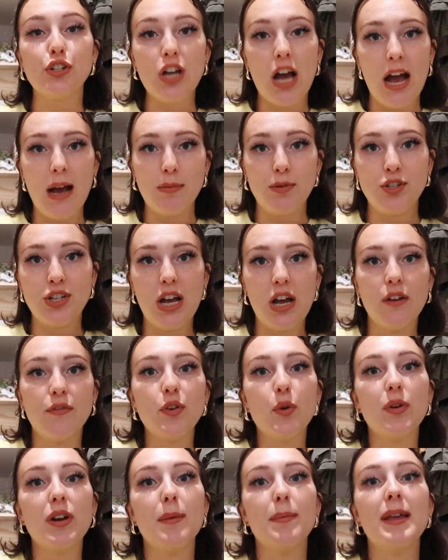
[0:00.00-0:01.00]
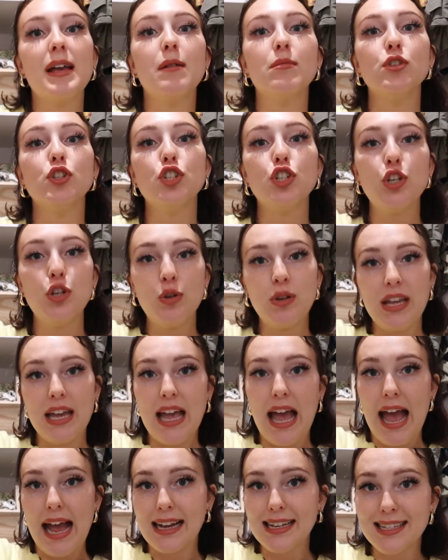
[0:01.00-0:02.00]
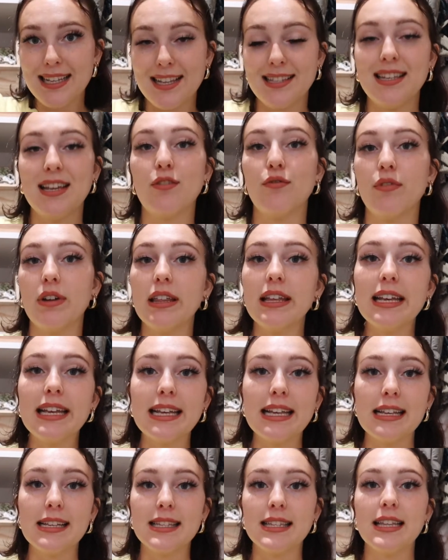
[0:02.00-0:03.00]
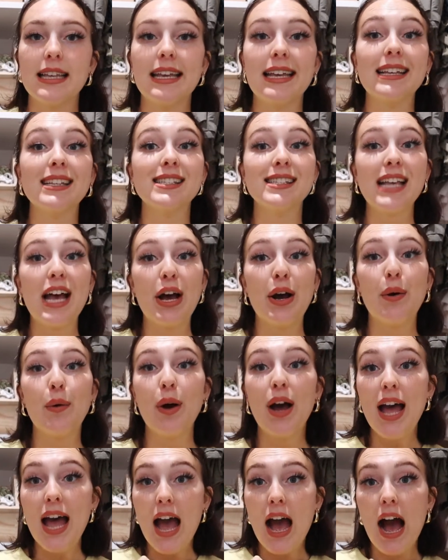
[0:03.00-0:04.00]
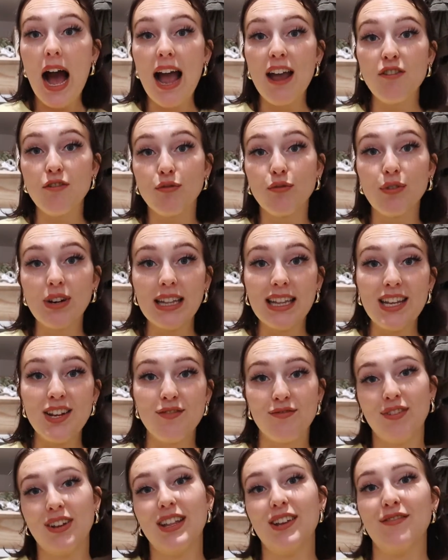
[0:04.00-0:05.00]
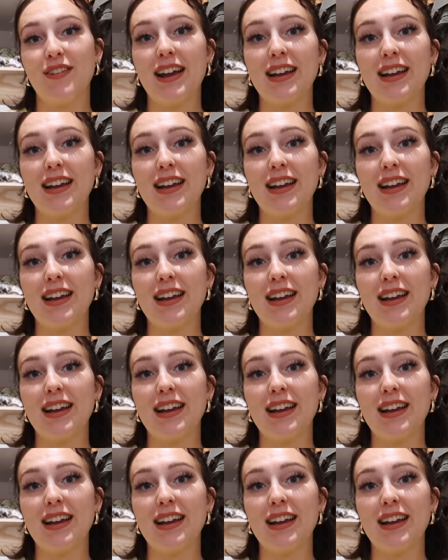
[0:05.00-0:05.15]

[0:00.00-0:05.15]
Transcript: your top shelf. You want to be able to access it really easily. So I really, really